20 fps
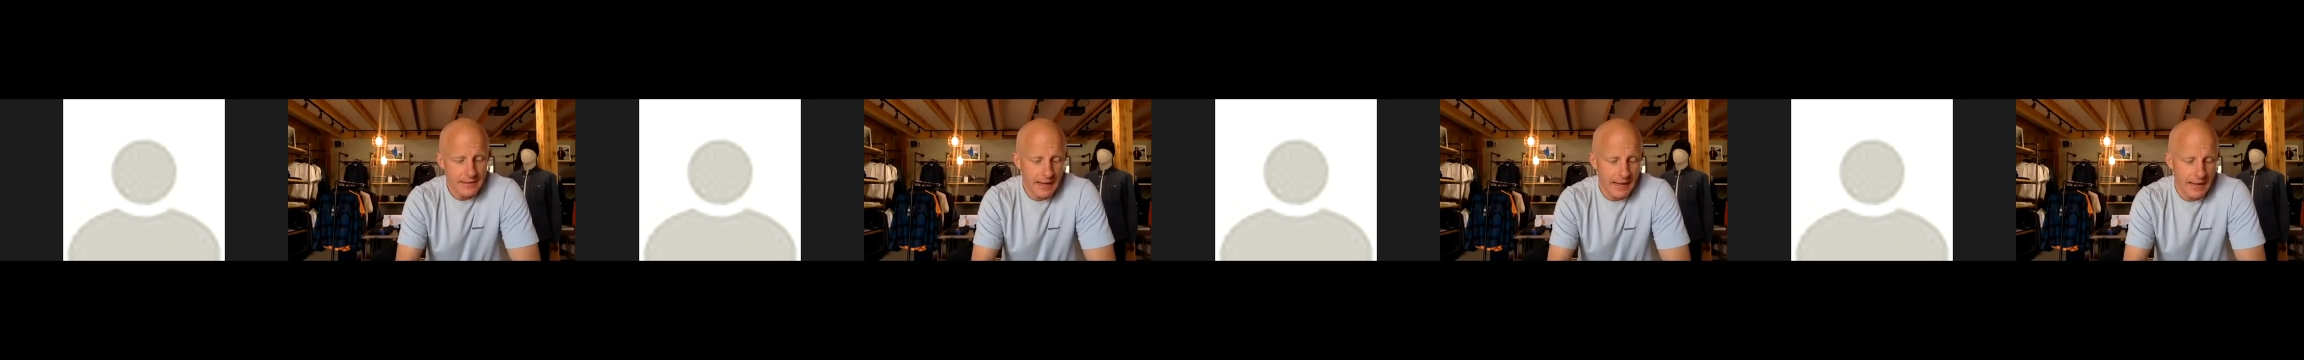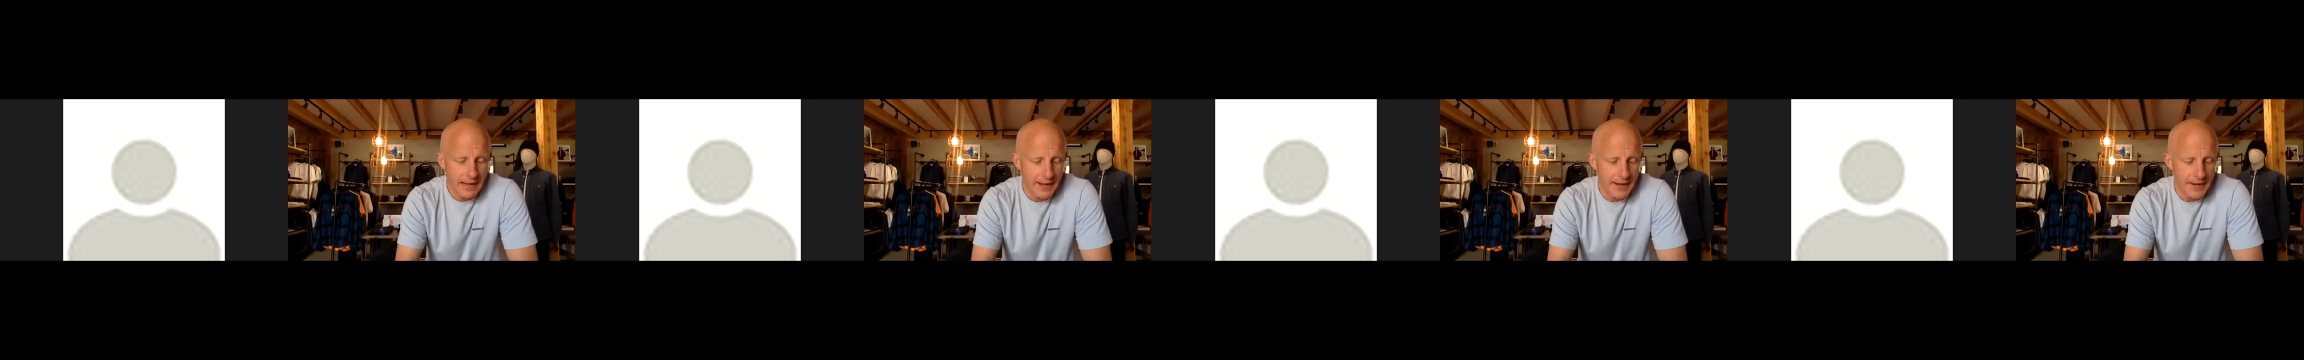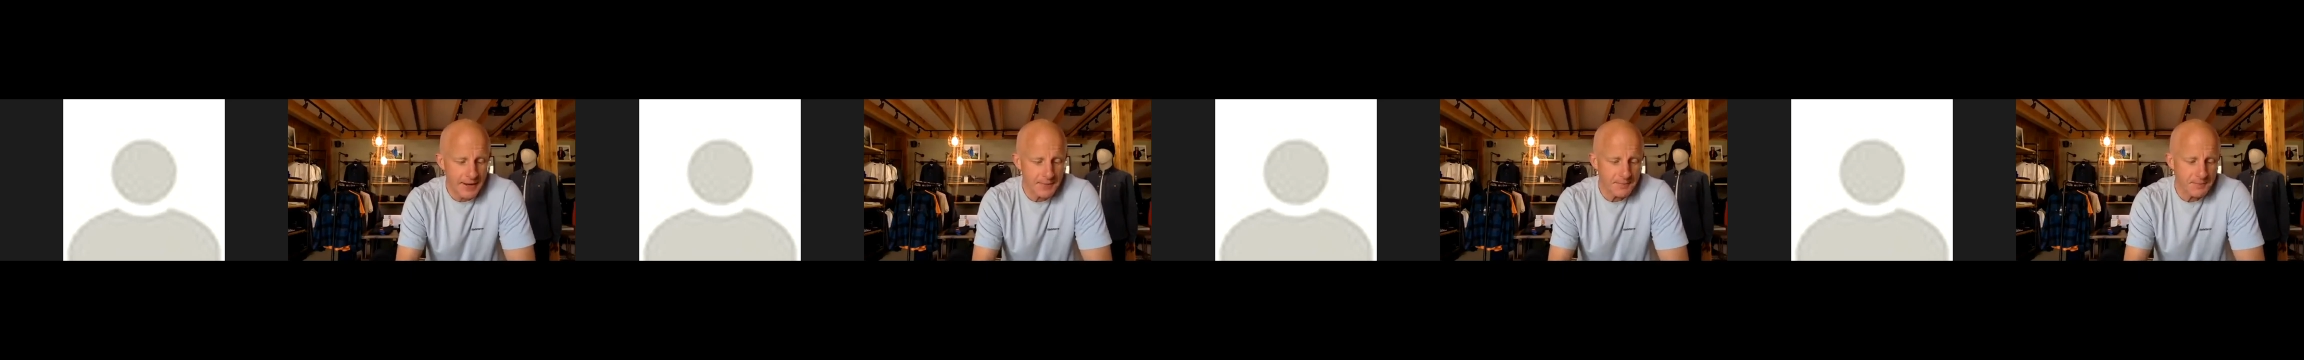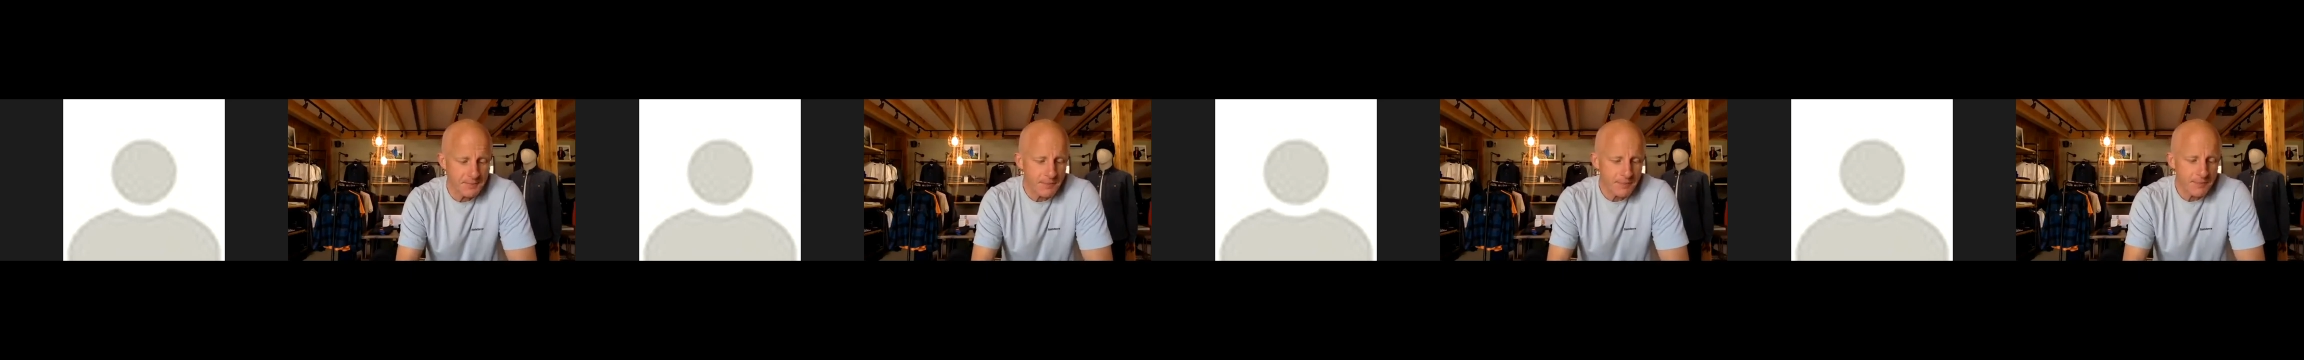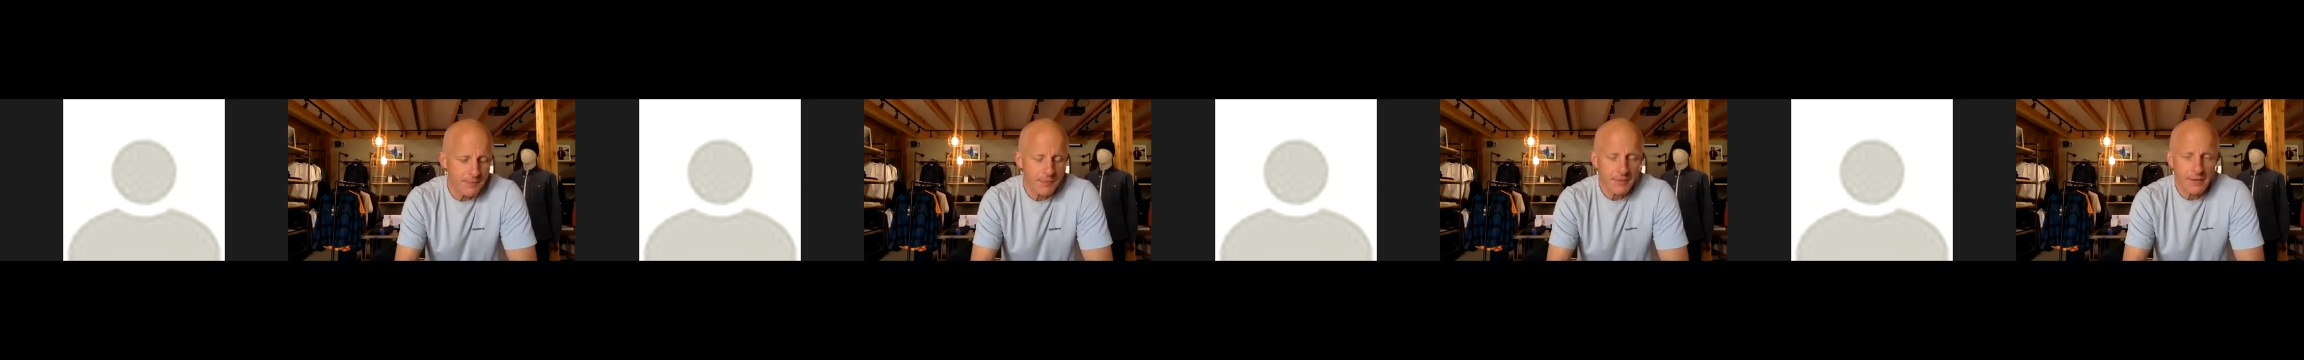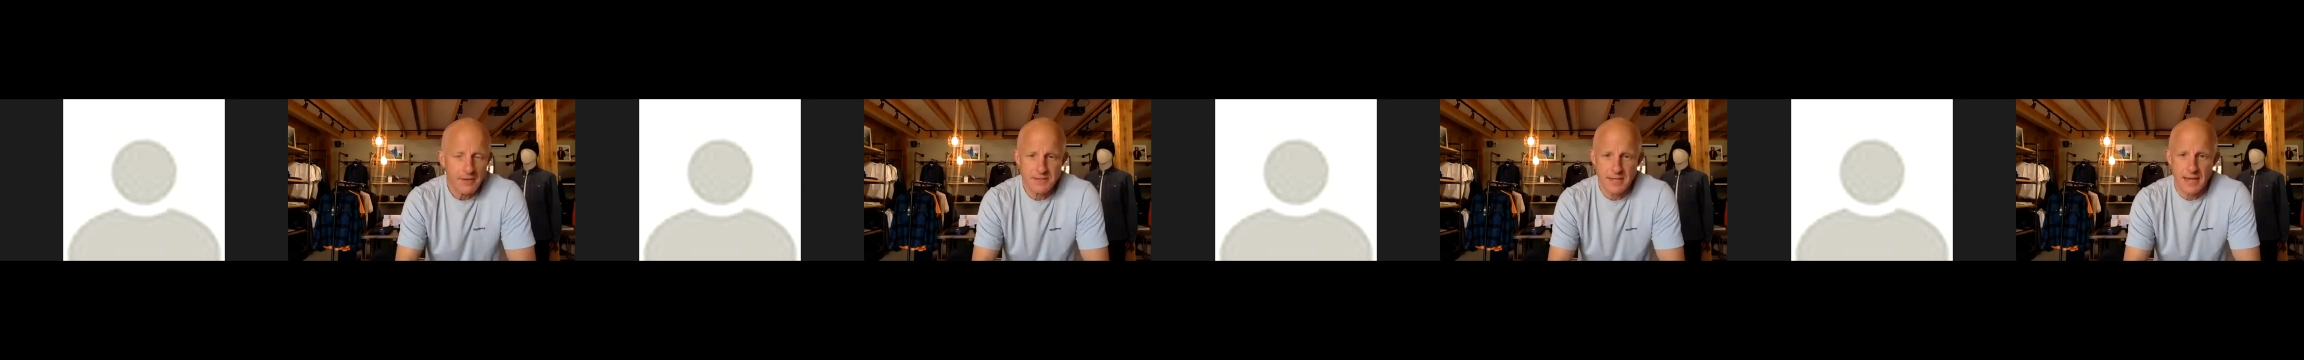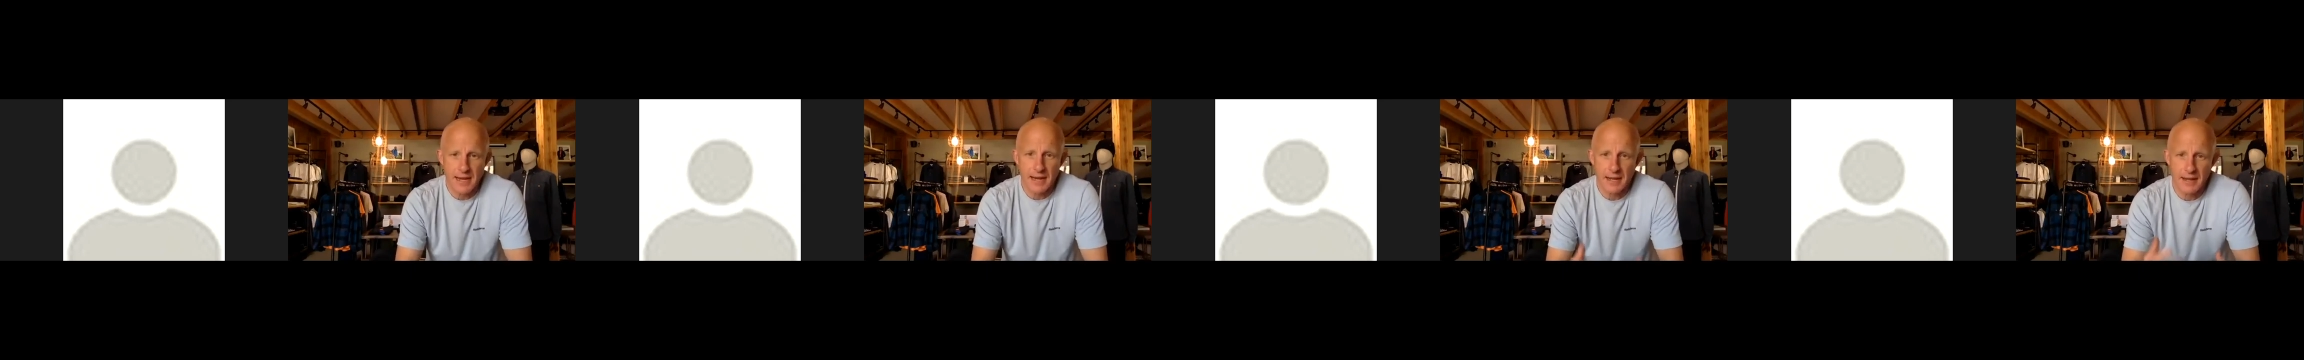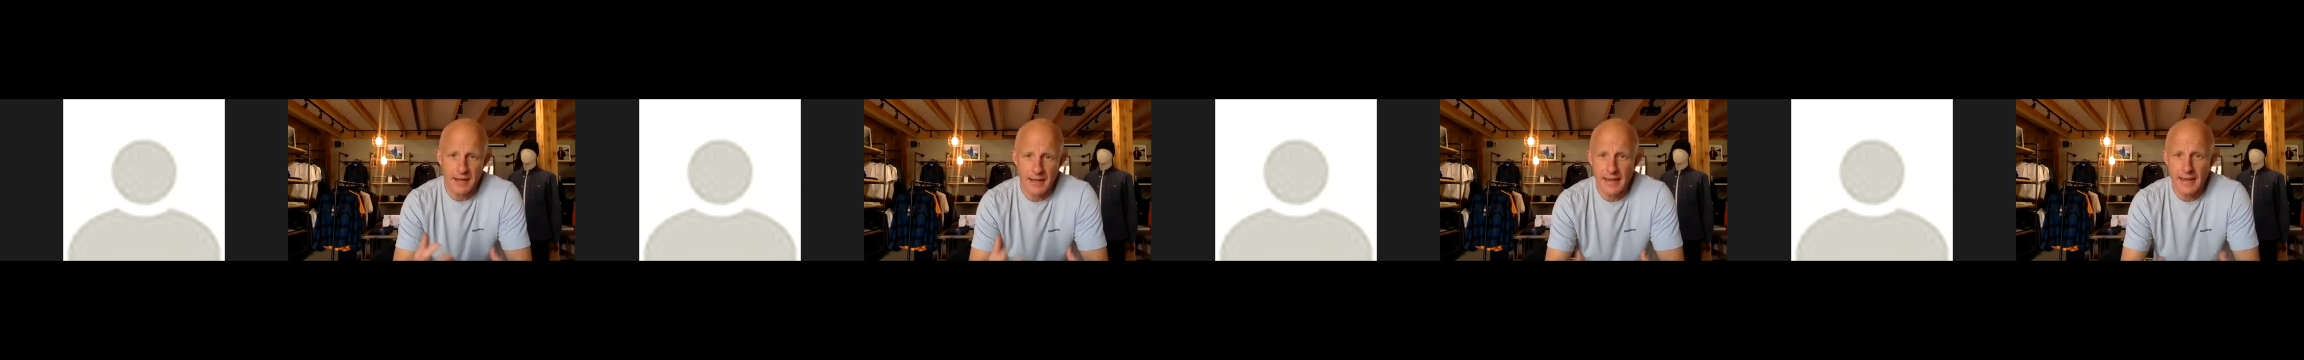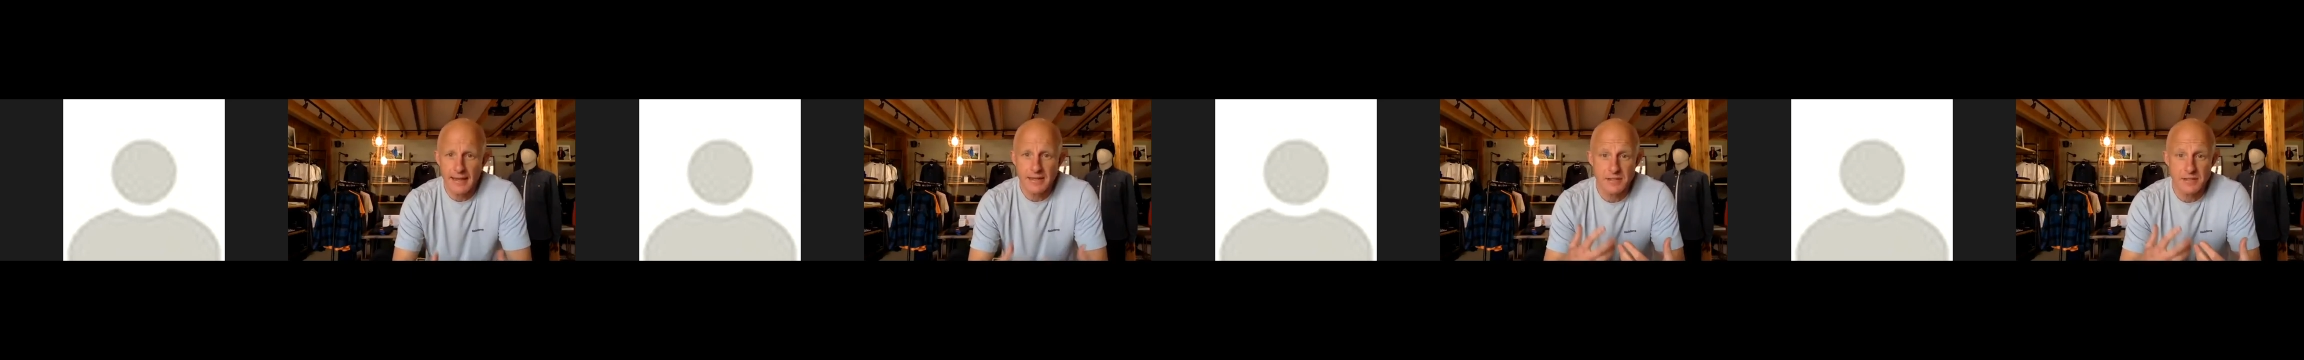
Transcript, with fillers: Um, secondly,